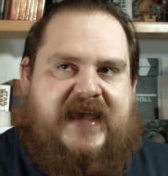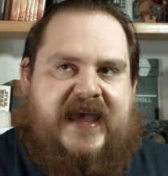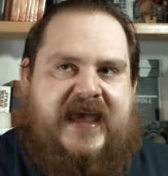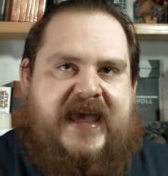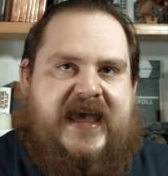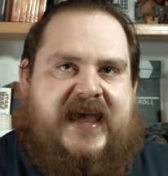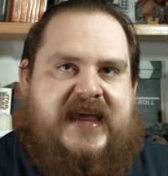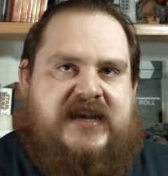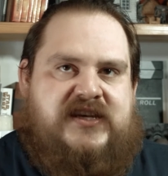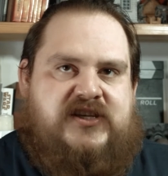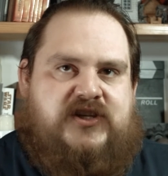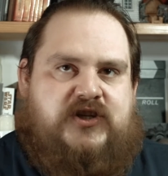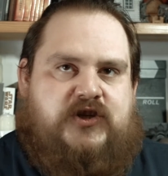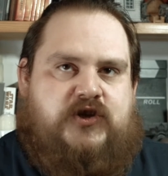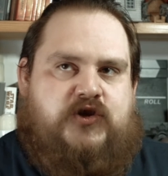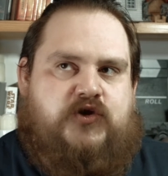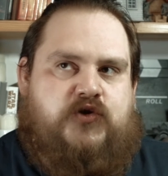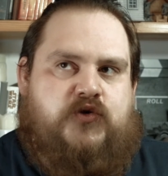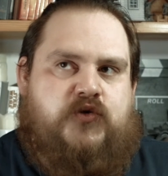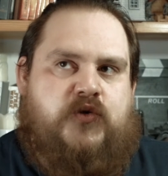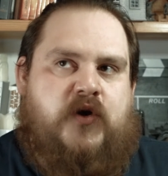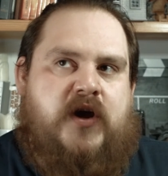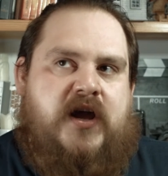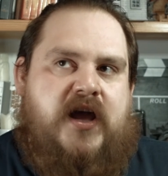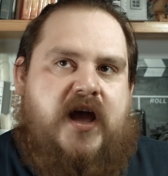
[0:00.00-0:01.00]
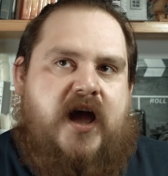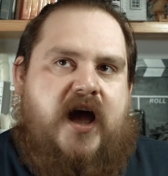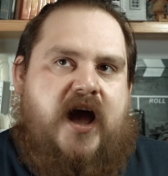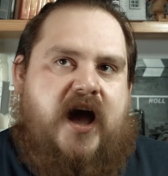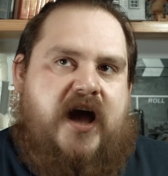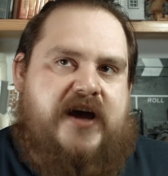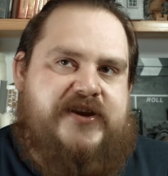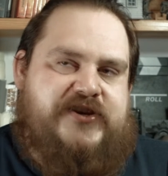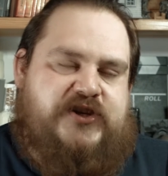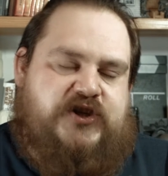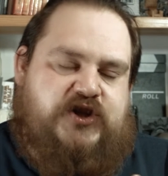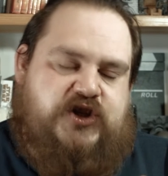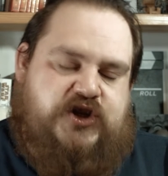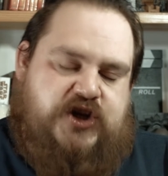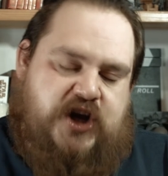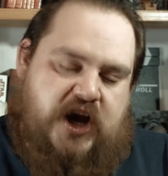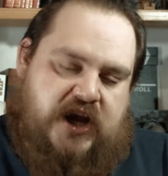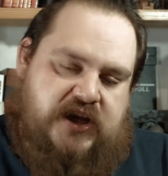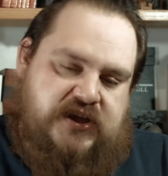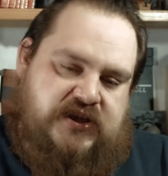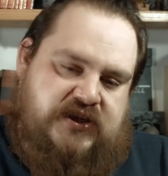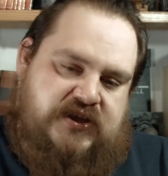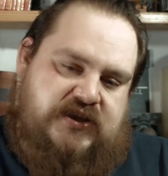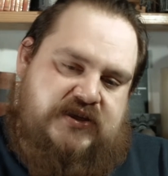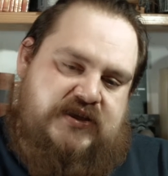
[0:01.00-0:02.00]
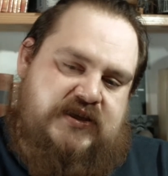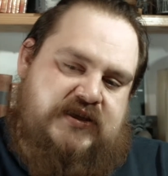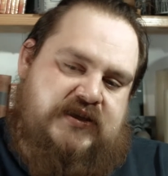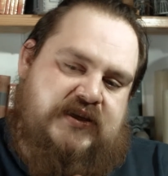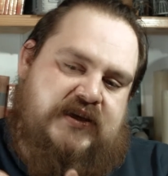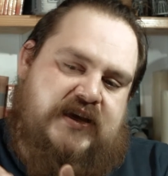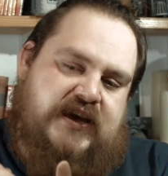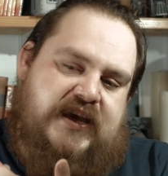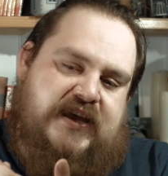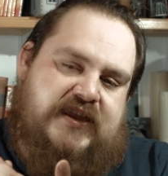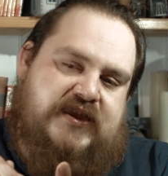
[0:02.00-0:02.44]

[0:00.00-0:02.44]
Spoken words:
and you adjust